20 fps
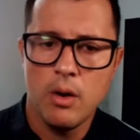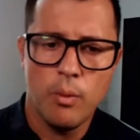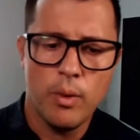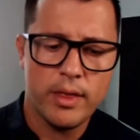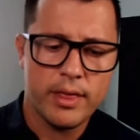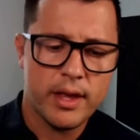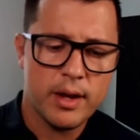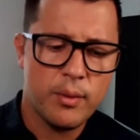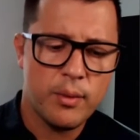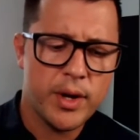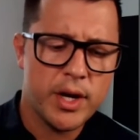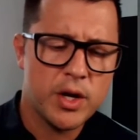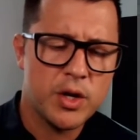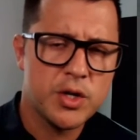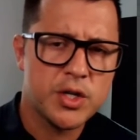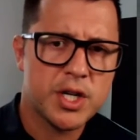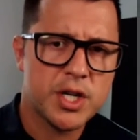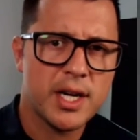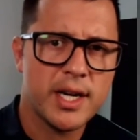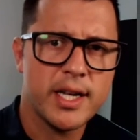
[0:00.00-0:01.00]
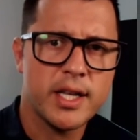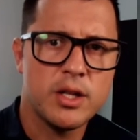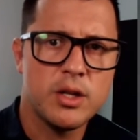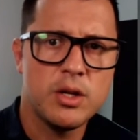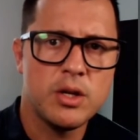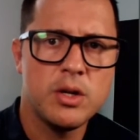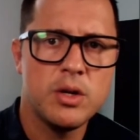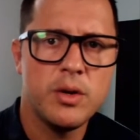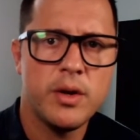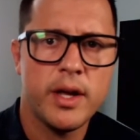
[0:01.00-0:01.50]
One thing we usually
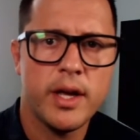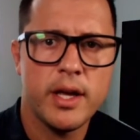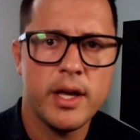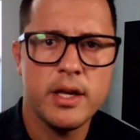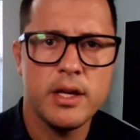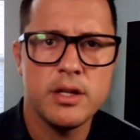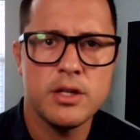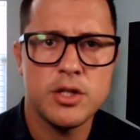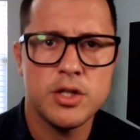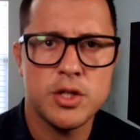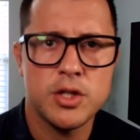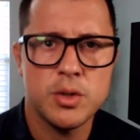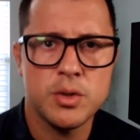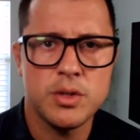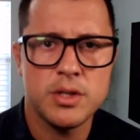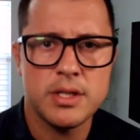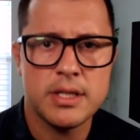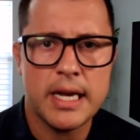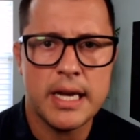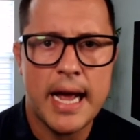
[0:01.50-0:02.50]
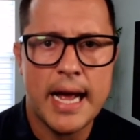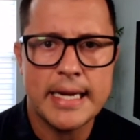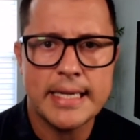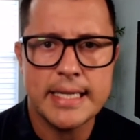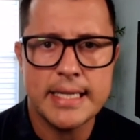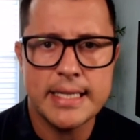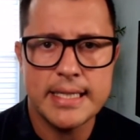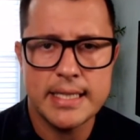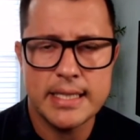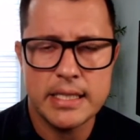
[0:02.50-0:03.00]
do is to
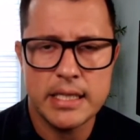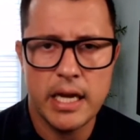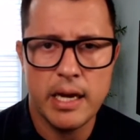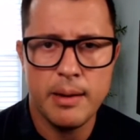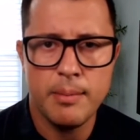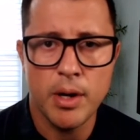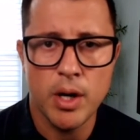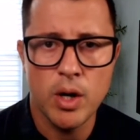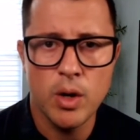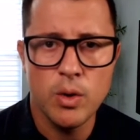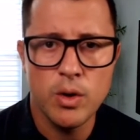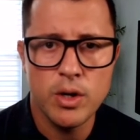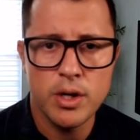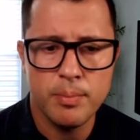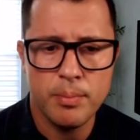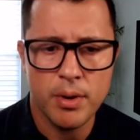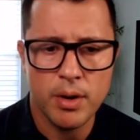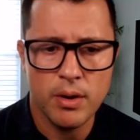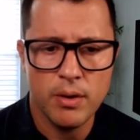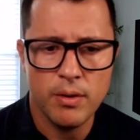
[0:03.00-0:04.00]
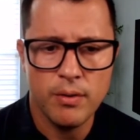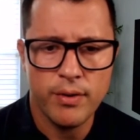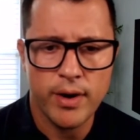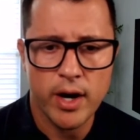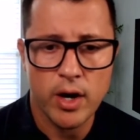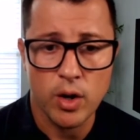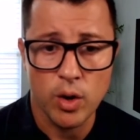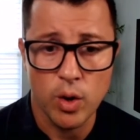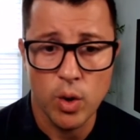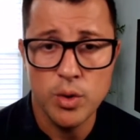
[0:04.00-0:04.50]
set the same load
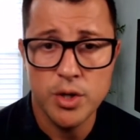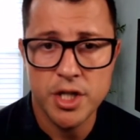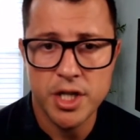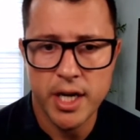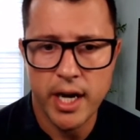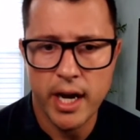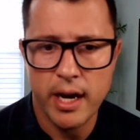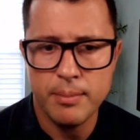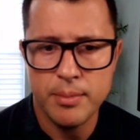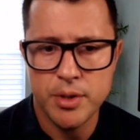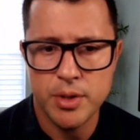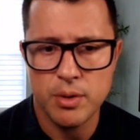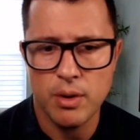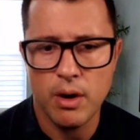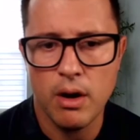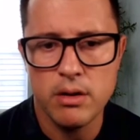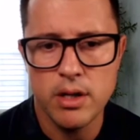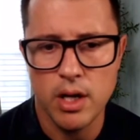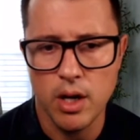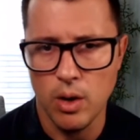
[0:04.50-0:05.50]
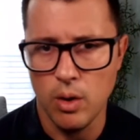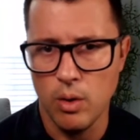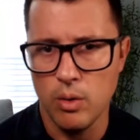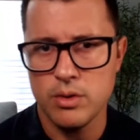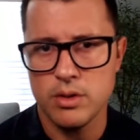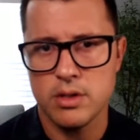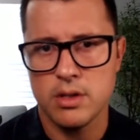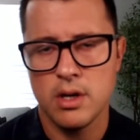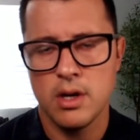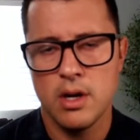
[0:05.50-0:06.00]
profile, load shape all the
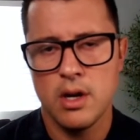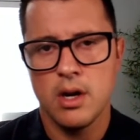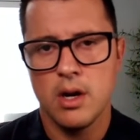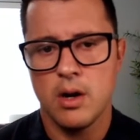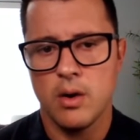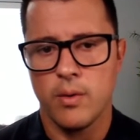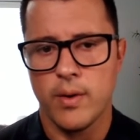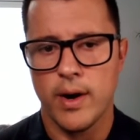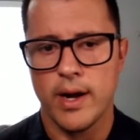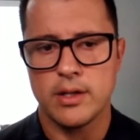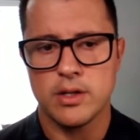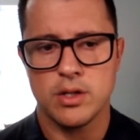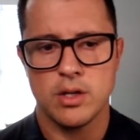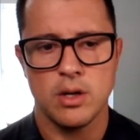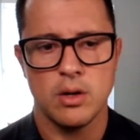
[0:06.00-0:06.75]
loads, right?